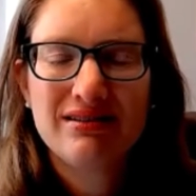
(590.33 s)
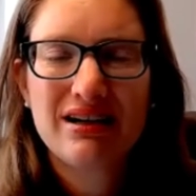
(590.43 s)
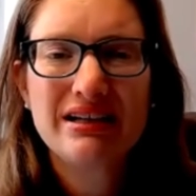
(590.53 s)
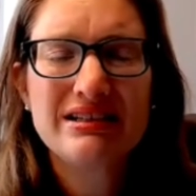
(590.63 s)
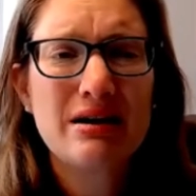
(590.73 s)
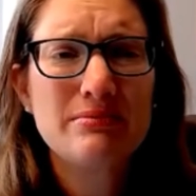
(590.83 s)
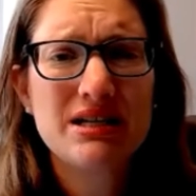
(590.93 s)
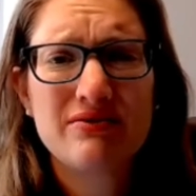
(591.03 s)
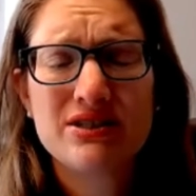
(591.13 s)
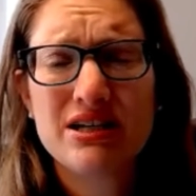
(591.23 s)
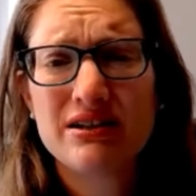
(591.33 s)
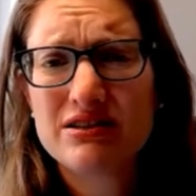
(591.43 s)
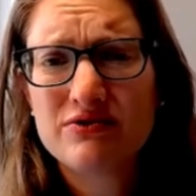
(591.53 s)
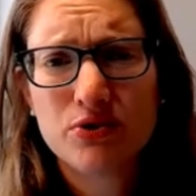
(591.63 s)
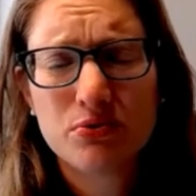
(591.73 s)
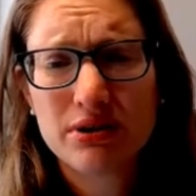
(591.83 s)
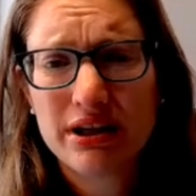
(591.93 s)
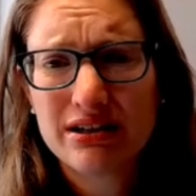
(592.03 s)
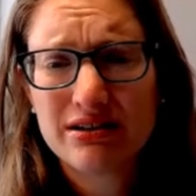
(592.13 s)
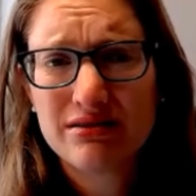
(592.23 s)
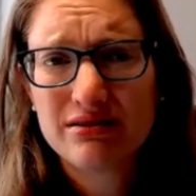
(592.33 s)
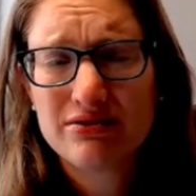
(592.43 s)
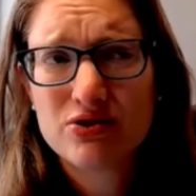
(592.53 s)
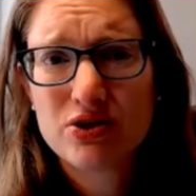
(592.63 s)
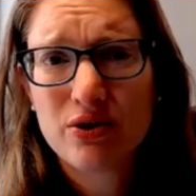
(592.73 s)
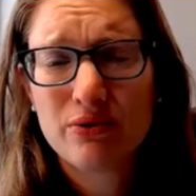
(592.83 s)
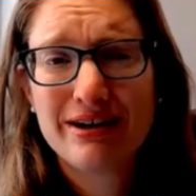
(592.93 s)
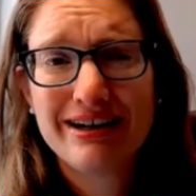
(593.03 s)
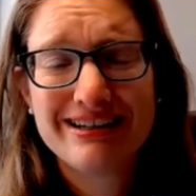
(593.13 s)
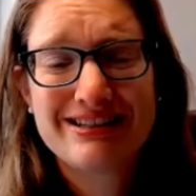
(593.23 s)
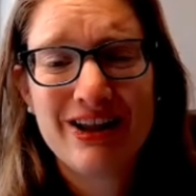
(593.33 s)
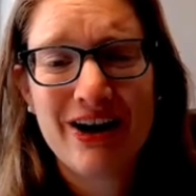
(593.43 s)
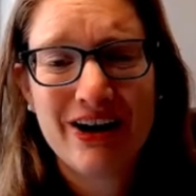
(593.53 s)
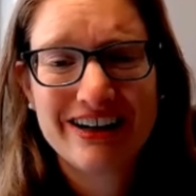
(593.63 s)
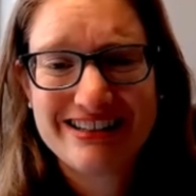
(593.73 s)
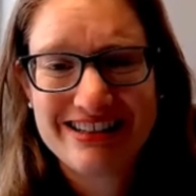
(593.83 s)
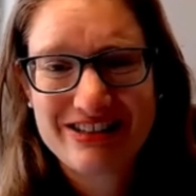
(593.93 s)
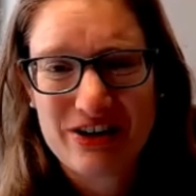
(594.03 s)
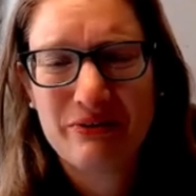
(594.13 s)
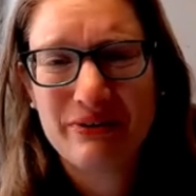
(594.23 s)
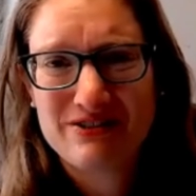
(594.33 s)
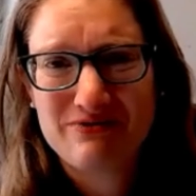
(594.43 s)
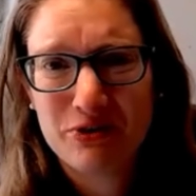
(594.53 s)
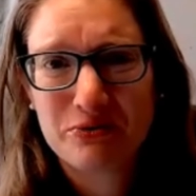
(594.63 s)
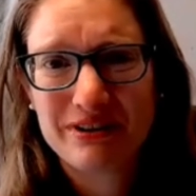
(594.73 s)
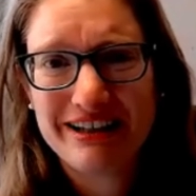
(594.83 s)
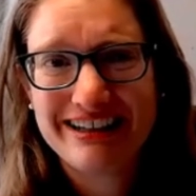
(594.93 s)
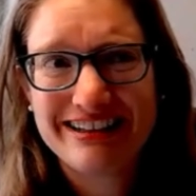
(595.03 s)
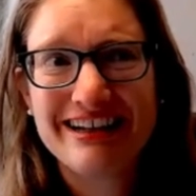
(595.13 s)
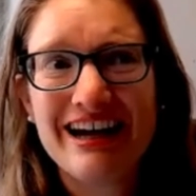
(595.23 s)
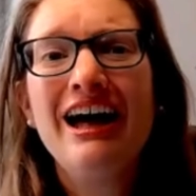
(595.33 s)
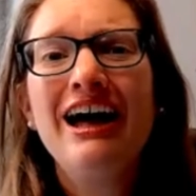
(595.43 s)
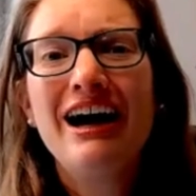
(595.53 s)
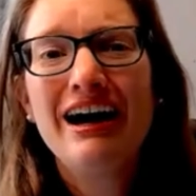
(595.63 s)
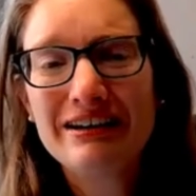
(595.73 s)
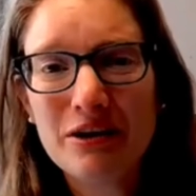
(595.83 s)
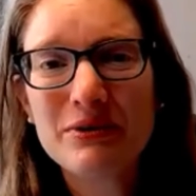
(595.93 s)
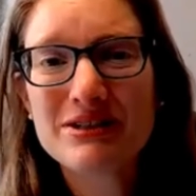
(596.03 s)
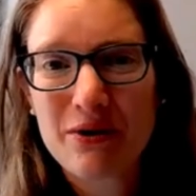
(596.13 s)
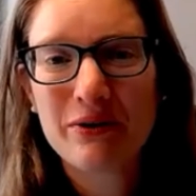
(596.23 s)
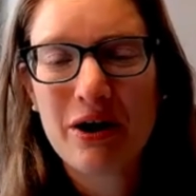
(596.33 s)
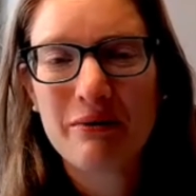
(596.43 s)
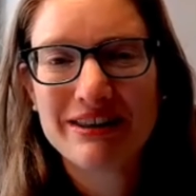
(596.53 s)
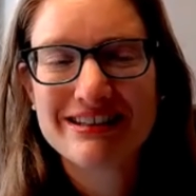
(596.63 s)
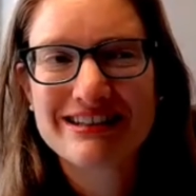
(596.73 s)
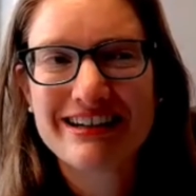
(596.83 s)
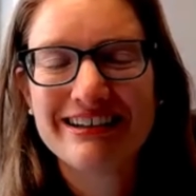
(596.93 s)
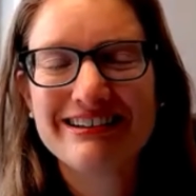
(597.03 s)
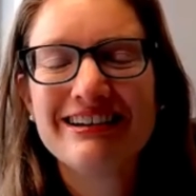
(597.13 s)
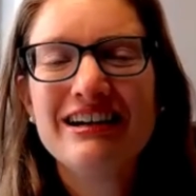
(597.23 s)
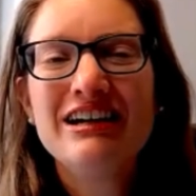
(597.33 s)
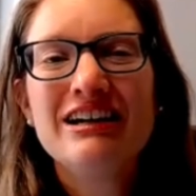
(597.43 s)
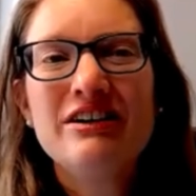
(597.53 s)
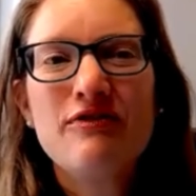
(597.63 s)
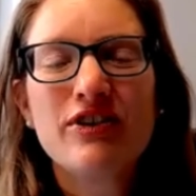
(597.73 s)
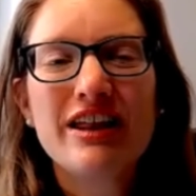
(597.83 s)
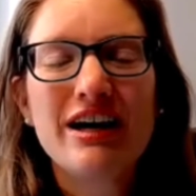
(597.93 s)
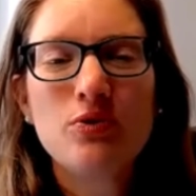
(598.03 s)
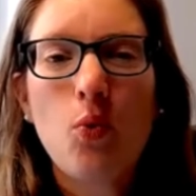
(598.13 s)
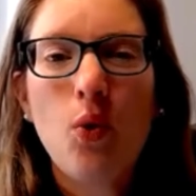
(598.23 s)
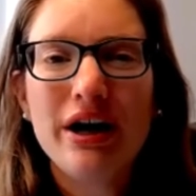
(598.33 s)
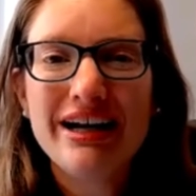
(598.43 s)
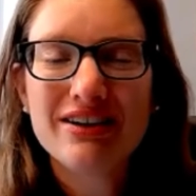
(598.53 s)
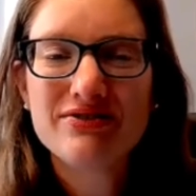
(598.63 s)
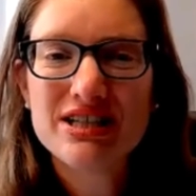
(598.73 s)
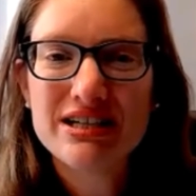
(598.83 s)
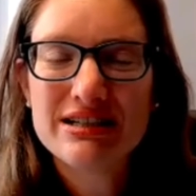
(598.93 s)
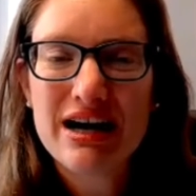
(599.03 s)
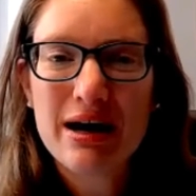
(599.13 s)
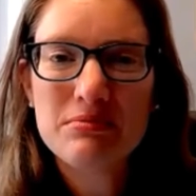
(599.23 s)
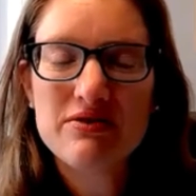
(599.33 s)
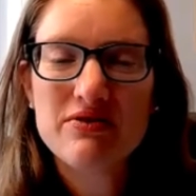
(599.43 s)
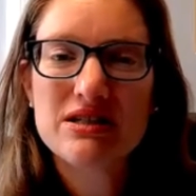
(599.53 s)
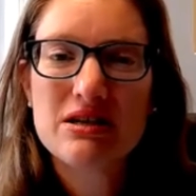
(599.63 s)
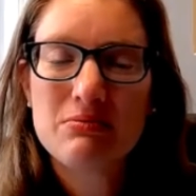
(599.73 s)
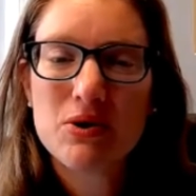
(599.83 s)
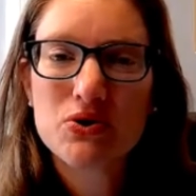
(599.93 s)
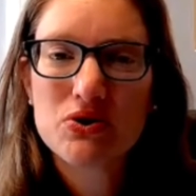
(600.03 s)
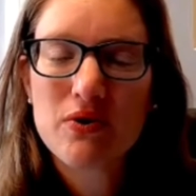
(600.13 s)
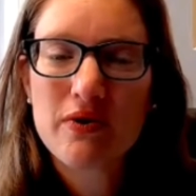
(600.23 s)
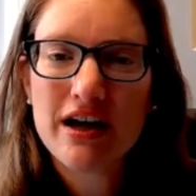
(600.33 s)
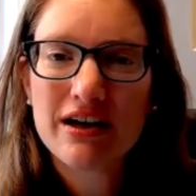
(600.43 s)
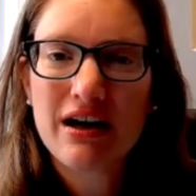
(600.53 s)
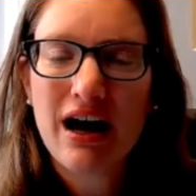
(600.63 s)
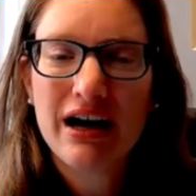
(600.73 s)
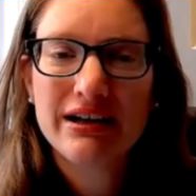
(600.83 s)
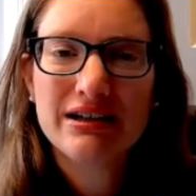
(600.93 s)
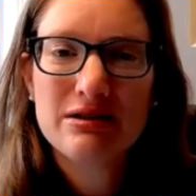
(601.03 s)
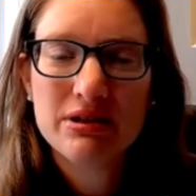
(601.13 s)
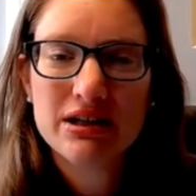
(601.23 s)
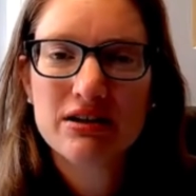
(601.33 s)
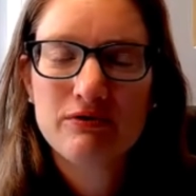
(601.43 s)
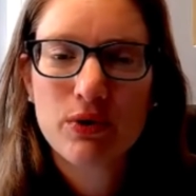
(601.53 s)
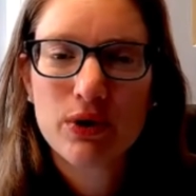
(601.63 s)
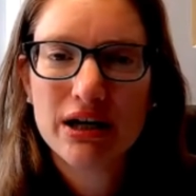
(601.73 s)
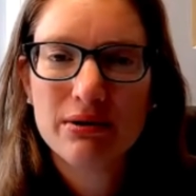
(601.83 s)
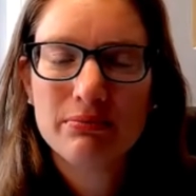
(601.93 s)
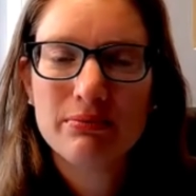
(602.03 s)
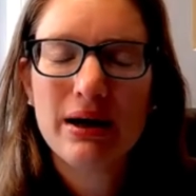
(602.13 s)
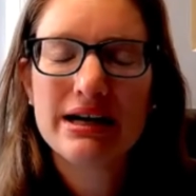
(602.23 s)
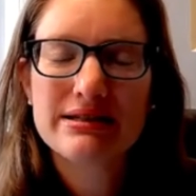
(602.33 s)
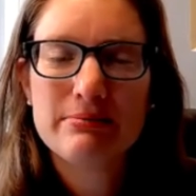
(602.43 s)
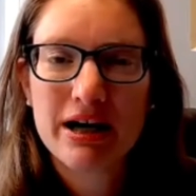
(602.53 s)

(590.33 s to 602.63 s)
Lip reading: 9 times out of 10, it's food related. So as long as it's always food related, I know what's going on with this kid. For that 1 out of 10 times, if it's an emotional thing, I need to be there for him as a